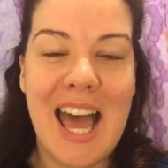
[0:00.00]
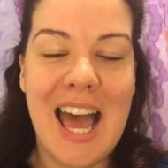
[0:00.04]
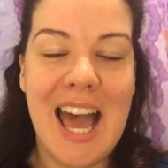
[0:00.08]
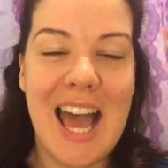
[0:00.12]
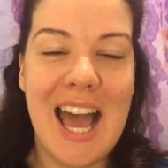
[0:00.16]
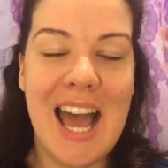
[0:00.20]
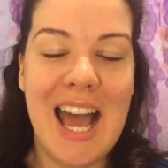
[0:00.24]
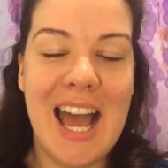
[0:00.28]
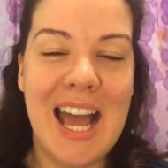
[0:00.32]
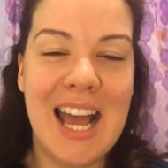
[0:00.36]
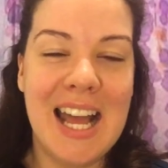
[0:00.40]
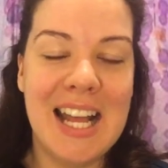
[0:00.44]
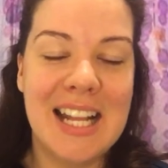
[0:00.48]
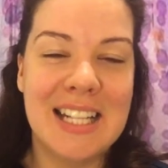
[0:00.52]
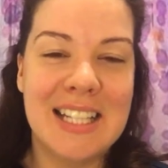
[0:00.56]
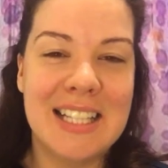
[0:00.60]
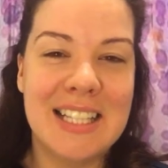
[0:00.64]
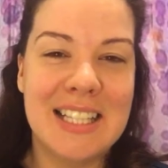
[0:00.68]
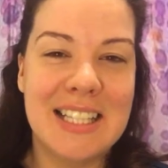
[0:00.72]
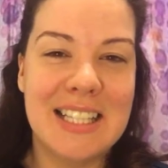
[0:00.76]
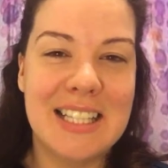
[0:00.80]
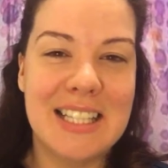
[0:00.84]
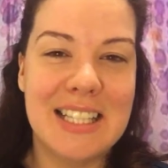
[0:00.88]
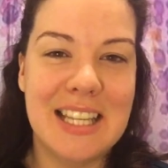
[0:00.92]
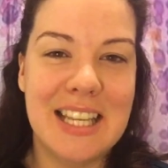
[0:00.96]

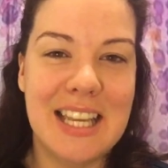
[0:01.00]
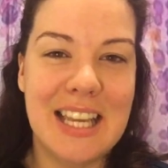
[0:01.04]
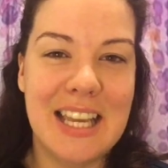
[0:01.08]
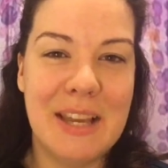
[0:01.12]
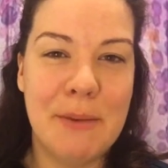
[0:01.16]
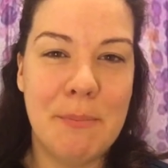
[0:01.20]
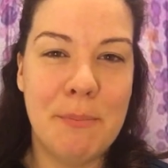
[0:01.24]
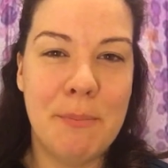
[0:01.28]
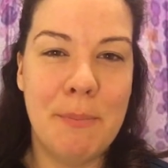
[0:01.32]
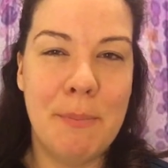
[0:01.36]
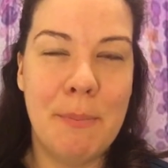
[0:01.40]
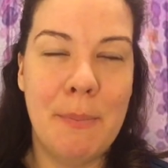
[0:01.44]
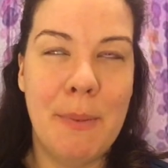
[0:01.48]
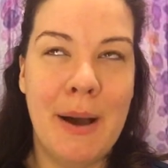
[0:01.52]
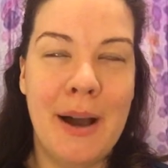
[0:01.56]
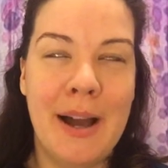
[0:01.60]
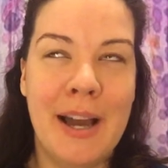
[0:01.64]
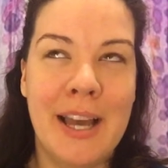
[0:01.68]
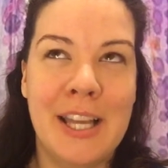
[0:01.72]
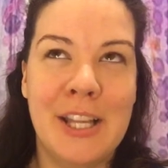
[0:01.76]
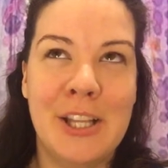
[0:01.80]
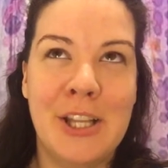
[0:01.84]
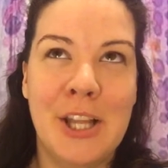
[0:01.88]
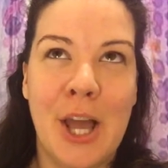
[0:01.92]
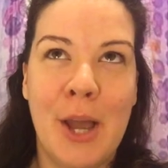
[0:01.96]
And
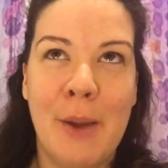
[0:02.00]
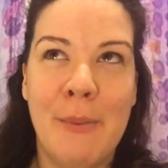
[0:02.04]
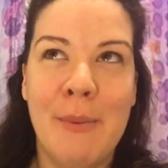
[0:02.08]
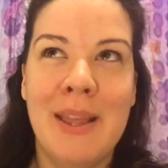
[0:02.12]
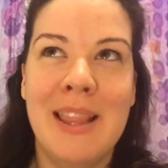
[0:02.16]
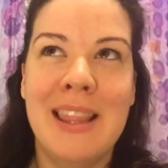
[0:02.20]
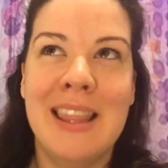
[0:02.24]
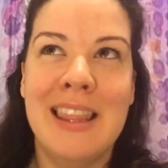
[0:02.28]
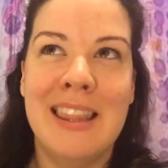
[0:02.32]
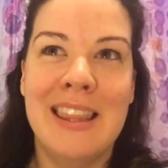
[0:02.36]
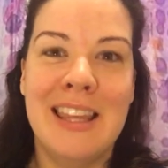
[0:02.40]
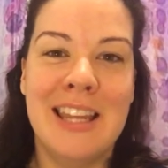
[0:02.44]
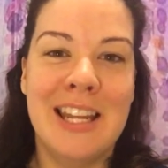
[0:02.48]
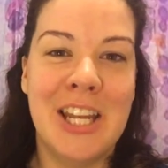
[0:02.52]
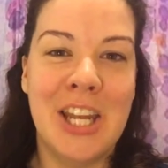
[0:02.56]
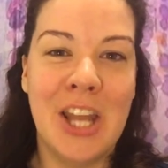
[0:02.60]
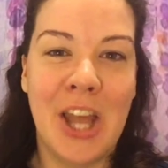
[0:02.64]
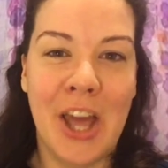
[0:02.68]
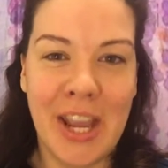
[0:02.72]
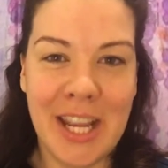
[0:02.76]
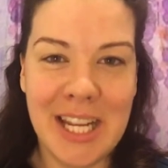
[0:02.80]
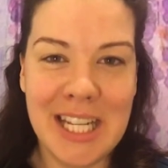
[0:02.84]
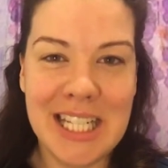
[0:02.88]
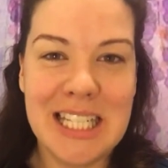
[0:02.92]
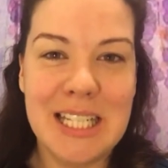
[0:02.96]
by knowing that
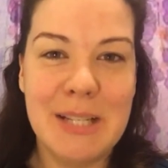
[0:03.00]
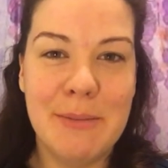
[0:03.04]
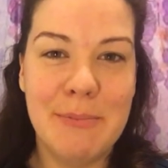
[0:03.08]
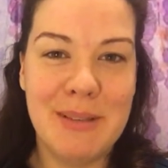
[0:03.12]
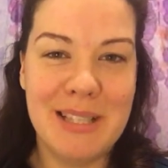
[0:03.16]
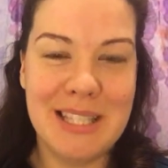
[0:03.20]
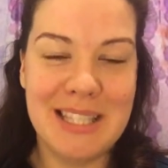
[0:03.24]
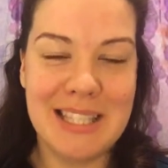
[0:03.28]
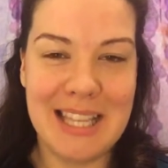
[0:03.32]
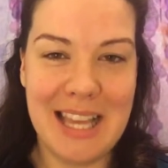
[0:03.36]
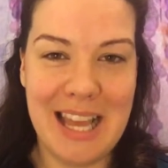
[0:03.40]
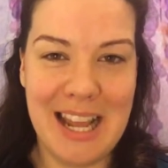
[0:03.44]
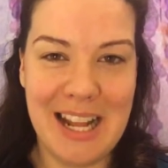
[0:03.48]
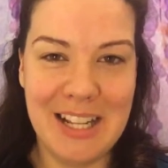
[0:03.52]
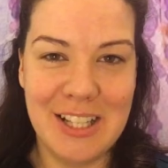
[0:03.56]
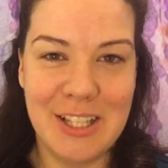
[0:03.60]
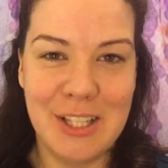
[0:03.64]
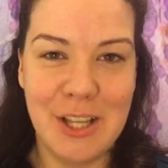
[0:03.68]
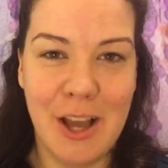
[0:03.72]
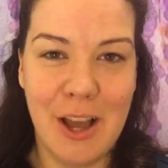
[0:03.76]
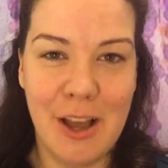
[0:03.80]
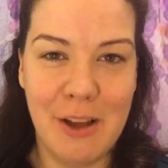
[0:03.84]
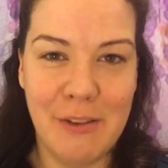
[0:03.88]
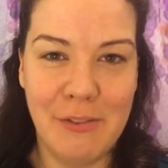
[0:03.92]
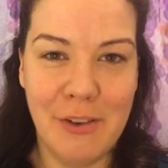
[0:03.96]
90%
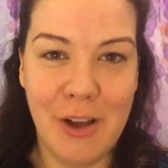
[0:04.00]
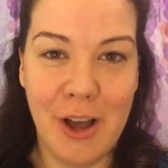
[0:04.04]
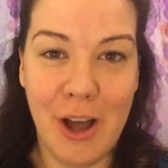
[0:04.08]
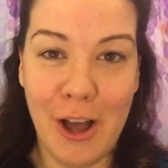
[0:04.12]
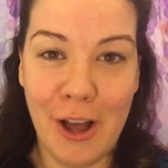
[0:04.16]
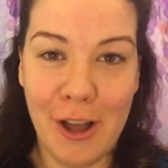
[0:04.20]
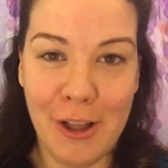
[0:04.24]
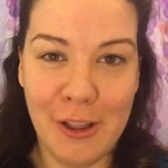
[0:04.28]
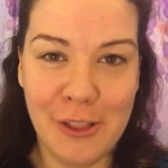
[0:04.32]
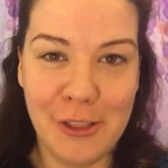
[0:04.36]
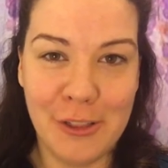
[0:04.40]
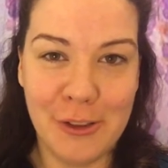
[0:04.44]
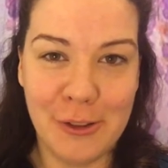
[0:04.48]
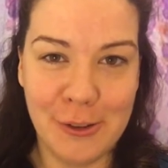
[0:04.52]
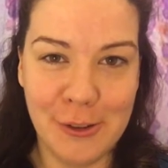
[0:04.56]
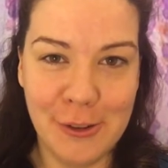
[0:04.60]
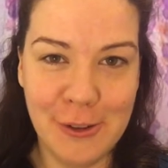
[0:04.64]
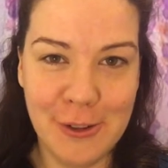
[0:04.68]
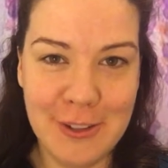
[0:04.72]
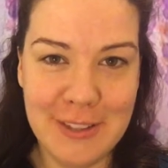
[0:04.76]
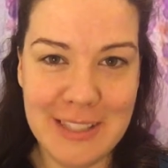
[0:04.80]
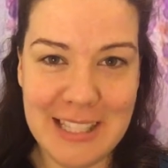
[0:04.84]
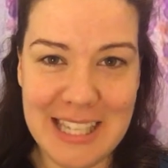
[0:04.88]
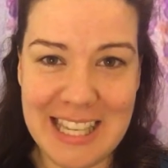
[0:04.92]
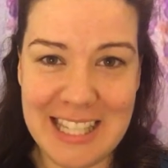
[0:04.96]
of our
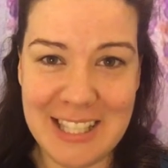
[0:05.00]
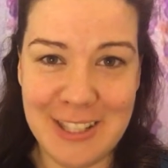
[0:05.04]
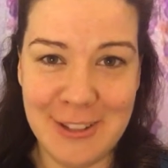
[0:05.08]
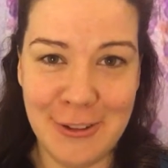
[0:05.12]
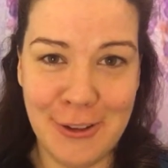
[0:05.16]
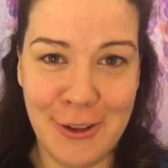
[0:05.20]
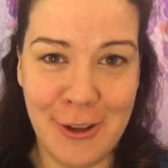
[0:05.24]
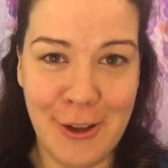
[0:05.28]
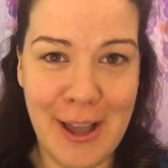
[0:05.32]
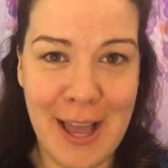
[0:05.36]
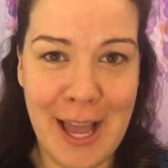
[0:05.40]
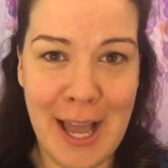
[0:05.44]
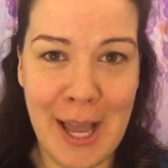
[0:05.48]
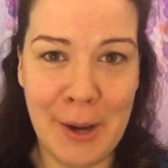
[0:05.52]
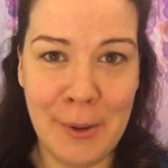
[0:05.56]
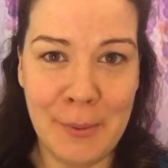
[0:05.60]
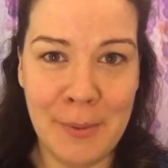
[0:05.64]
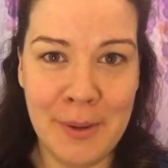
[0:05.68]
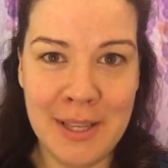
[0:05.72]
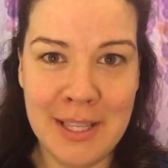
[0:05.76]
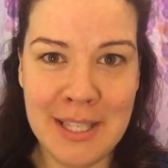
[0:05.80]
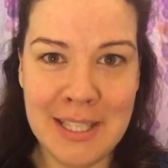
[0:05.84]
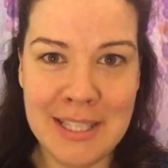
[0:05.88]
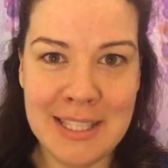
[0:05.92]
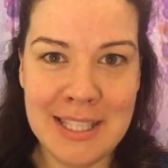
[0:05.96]
thoughts is not
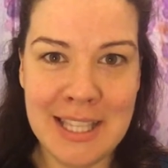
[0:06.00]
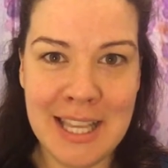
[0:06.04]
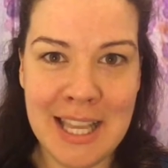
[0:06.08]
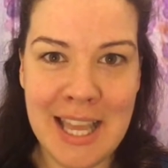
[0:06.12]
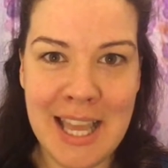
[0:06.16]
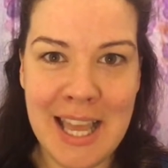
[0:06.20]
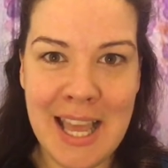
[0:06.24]
ours,